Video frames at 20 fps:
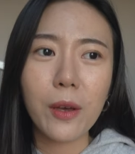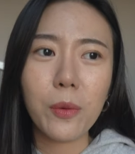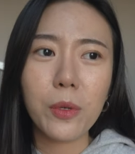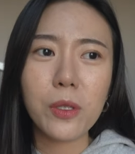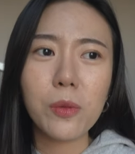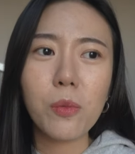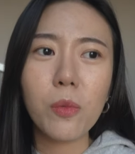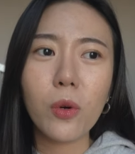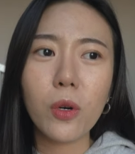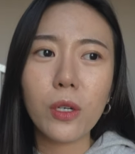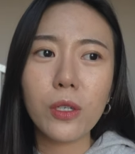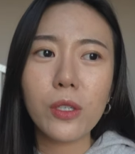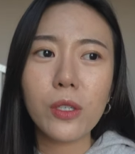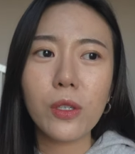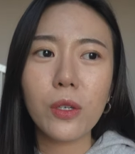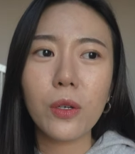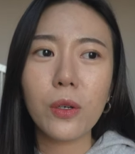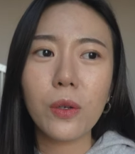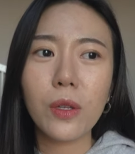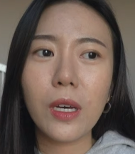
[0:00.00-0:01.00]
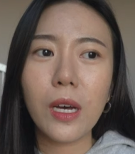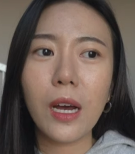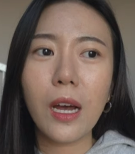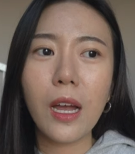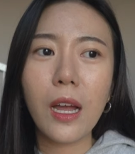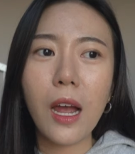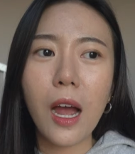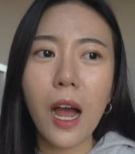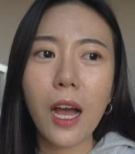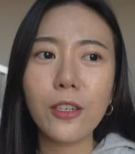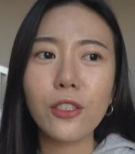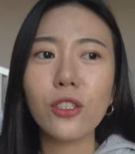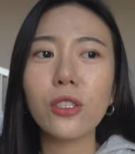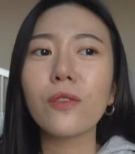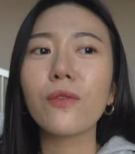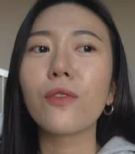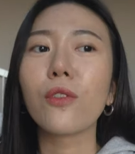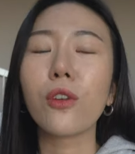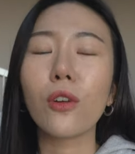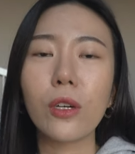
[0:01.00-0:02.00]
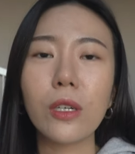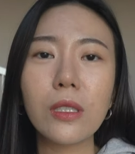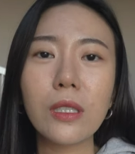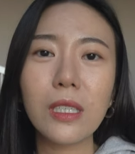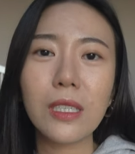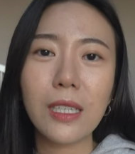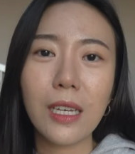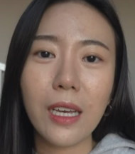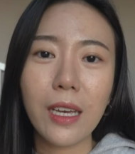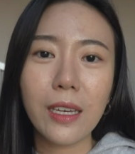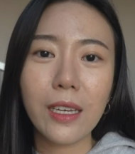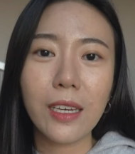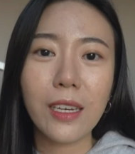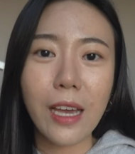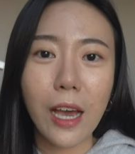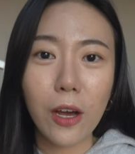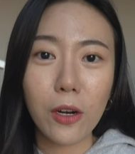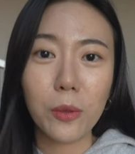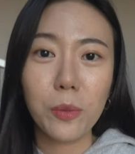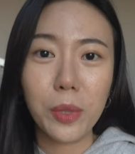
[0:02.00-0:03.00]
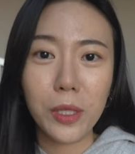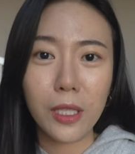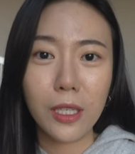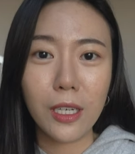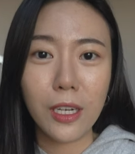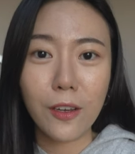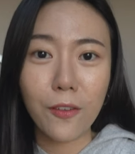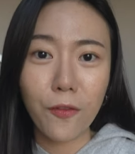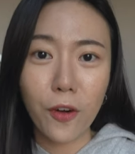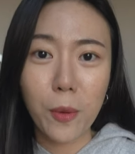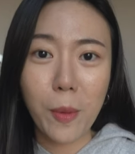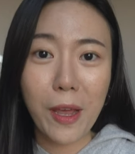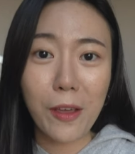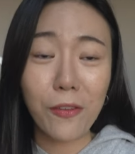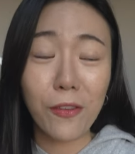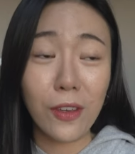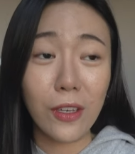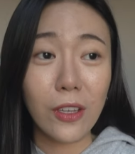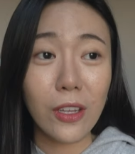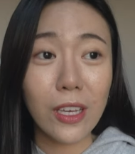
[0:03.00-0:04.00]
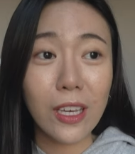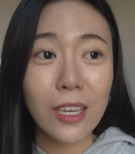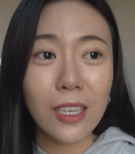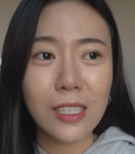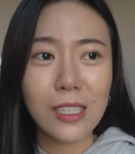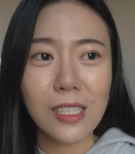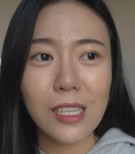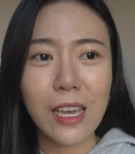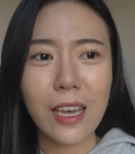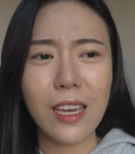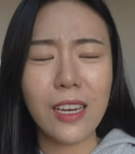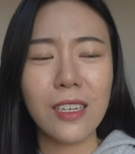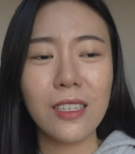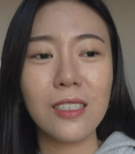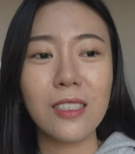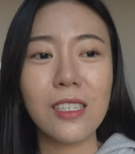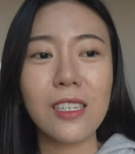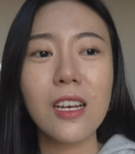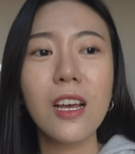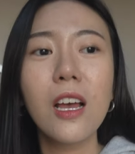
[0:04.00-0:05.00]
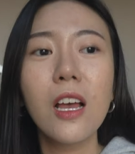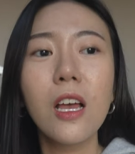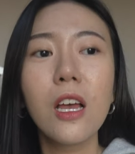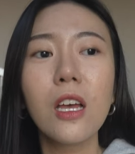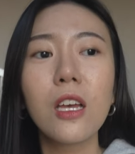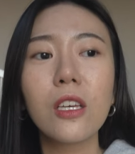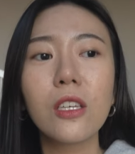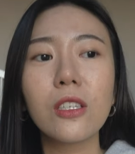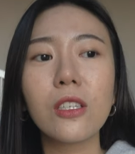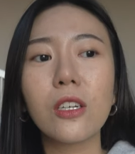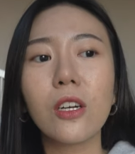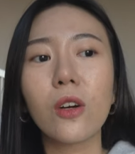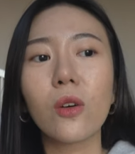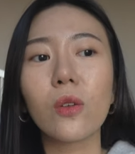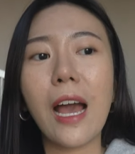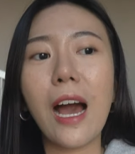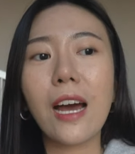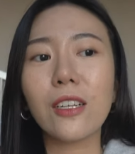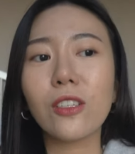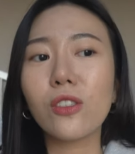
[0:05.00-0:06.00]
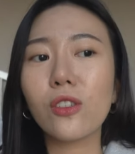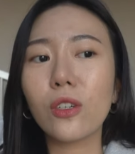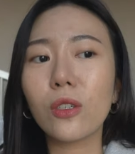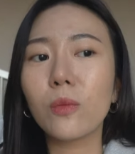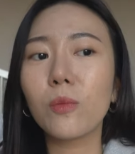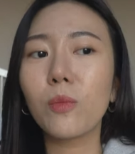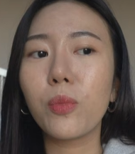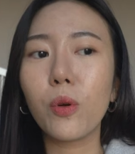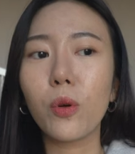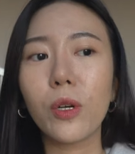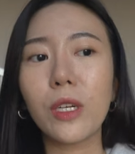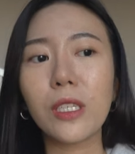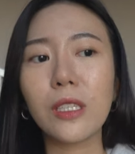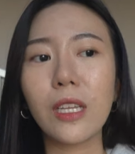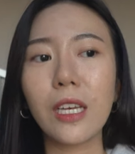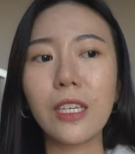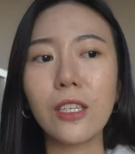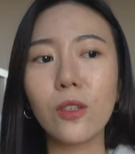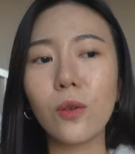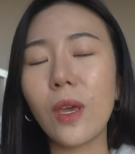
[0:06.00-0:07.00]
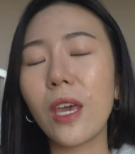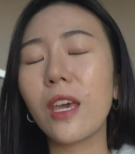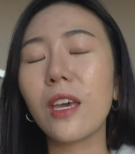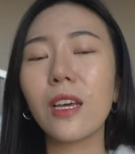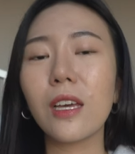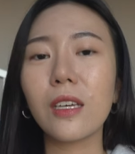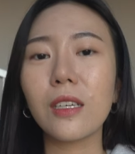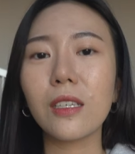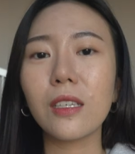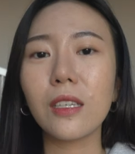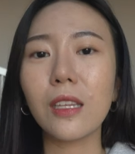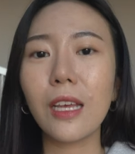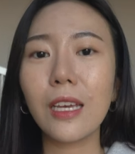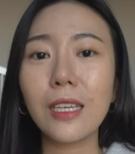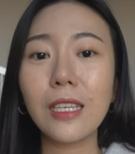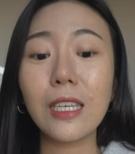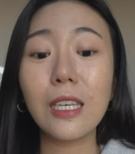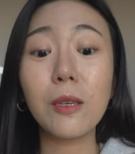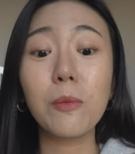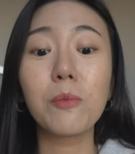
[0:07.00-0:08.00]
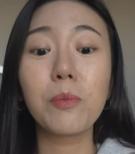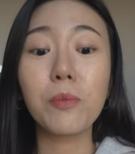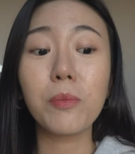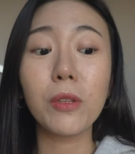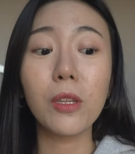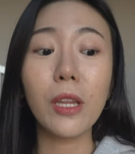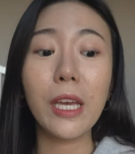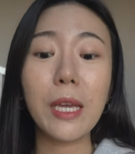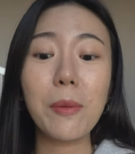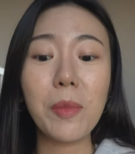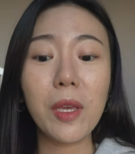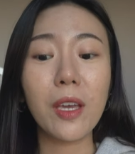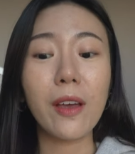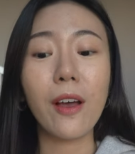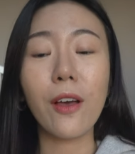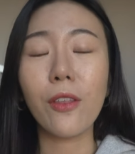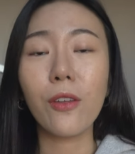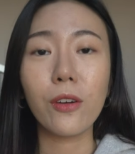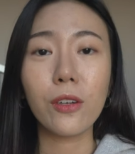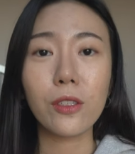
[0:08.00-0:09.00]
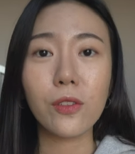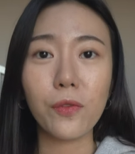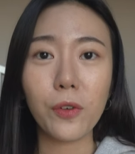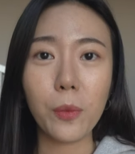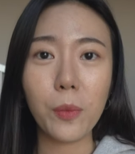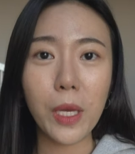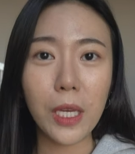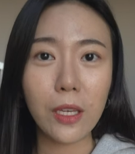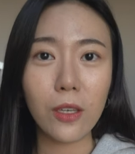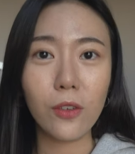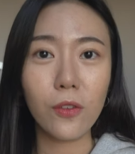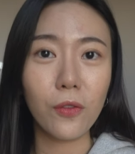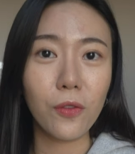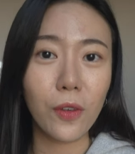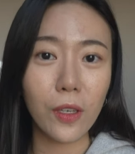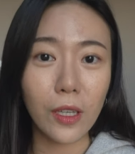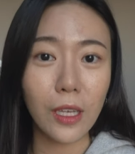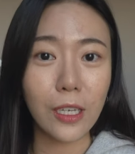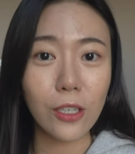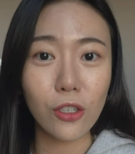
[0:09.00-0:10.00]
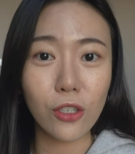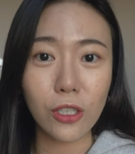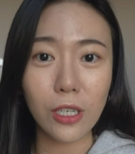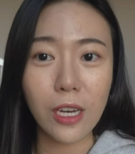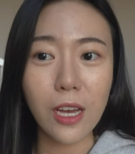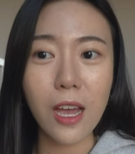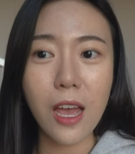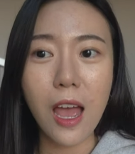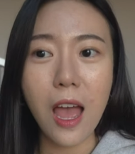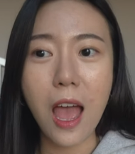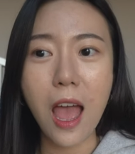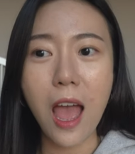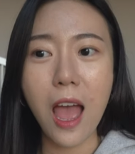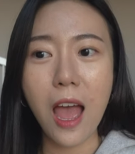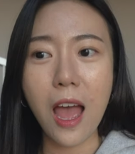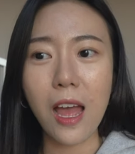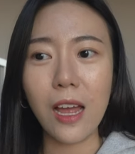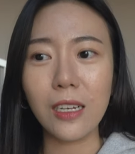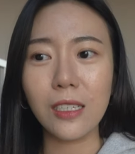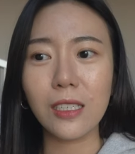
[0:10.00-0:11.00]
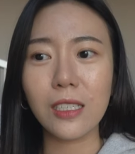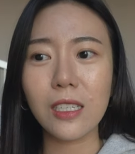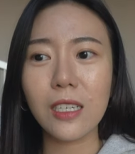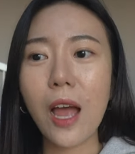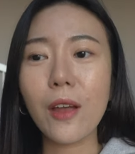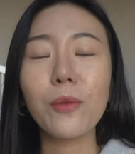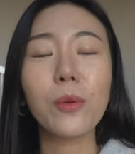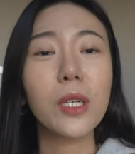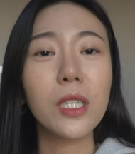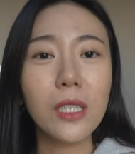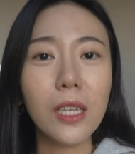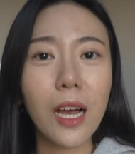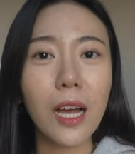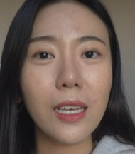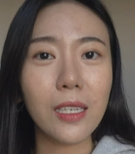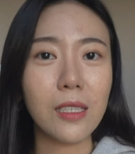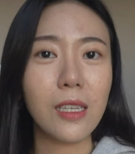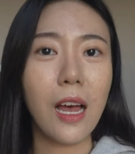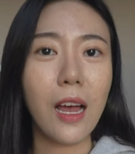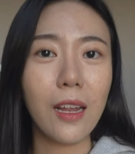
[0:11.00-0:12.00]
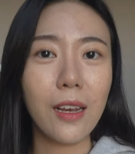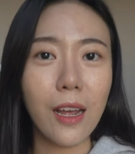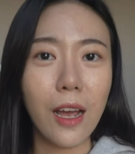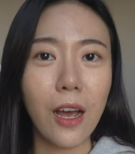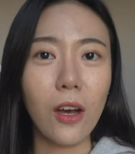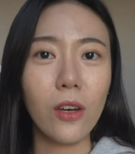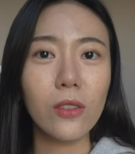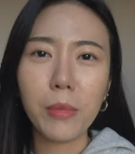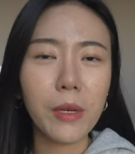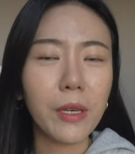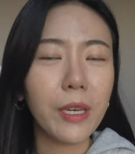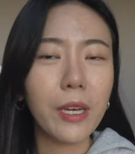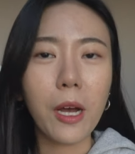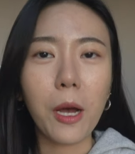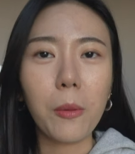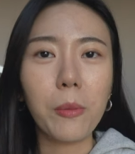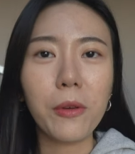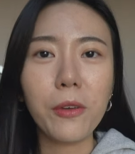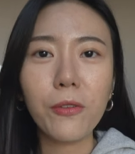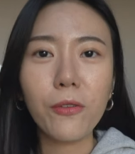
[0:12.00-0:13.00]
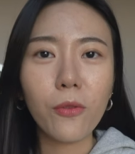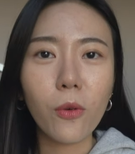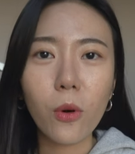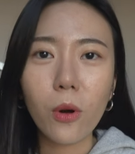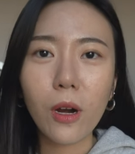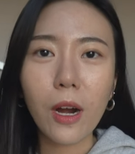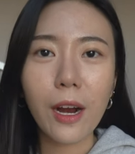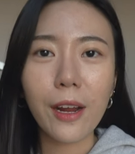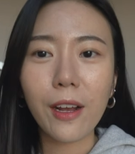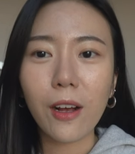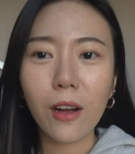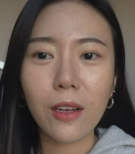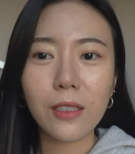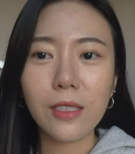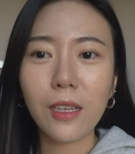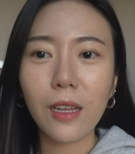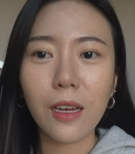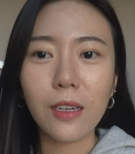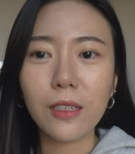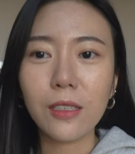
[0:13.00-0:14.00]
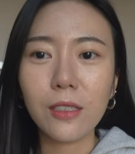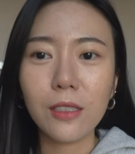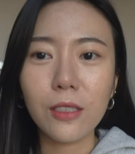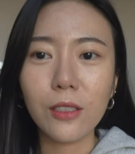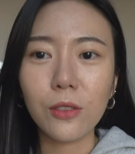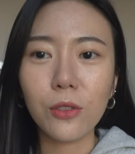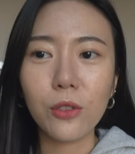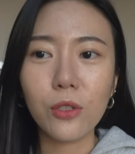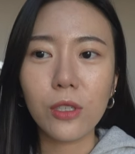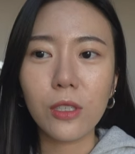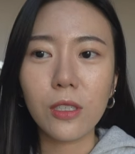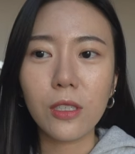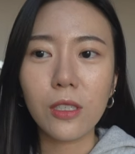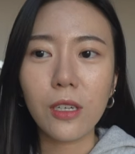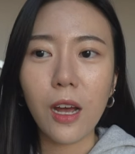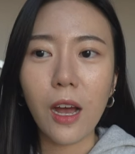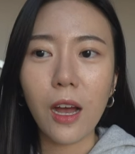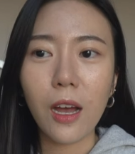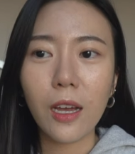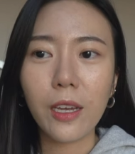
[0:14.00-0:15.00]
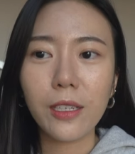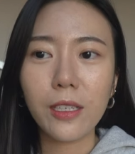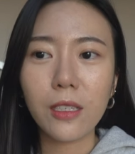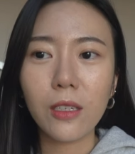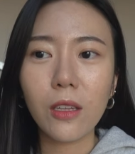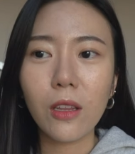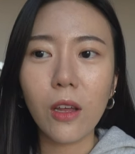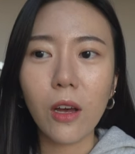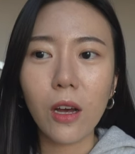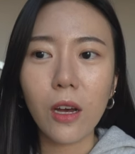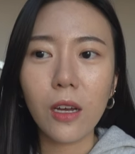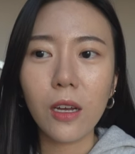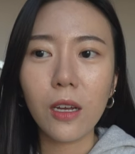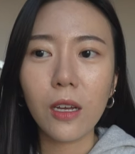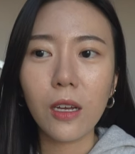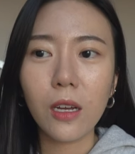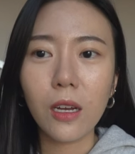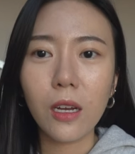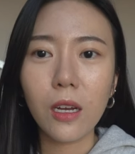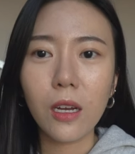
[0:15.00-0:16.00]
It was more so that I should have learned to take accountability for my feelings, and you know, at a certain point, like you can't like keep blaming others for making you feel like shit, and I realize that now. But yeah, before I got to that conclusion, I did a lot